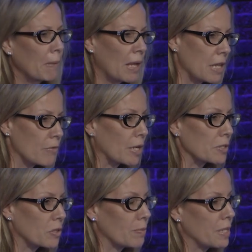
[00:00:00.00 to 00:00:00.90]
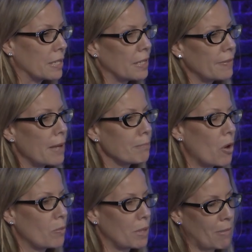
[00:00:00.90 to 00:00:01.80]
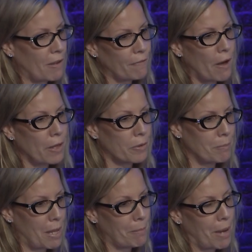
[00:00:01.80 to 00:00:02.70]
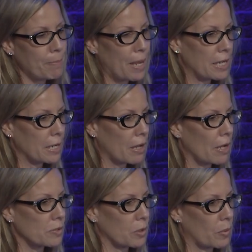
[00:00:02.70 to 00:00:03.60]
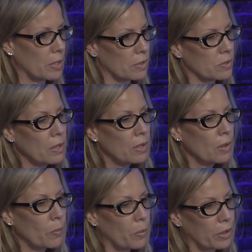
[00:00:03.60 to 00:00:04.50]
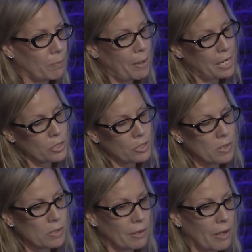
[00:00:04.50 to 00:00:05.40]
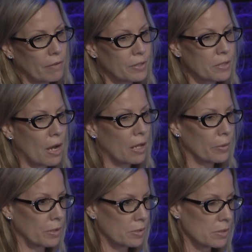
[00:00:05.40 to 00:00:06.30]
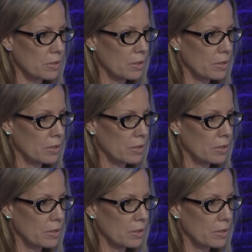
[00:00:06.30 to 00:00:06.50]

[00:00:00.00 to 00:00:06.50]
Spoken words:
And he rescued me. And in that moment, my father met my pain and consequences with patience, love, and tolerance.